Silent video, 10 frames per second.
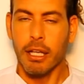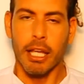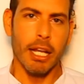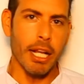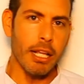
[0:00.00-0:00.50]

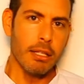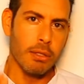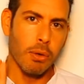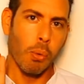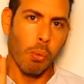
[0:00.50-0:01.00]
It
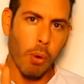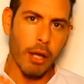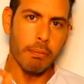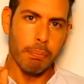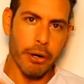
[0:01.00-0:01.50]
is
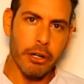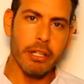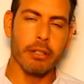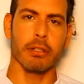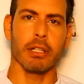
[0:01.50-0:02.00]
one
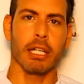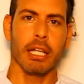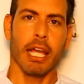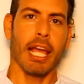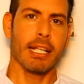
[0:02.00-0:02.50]
particle
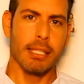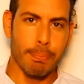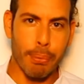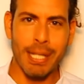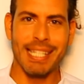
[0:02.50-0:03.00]

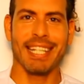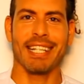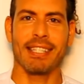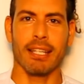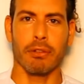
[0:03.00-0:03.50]
expressing
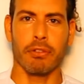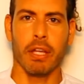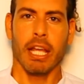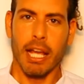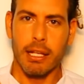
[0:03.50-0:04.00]
itself
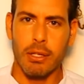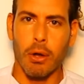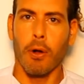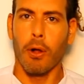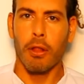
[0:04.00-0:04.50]
as
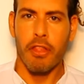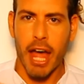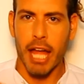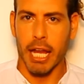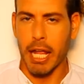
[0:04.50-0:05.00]
all
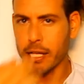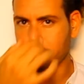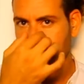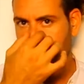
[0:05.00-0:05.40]
that is.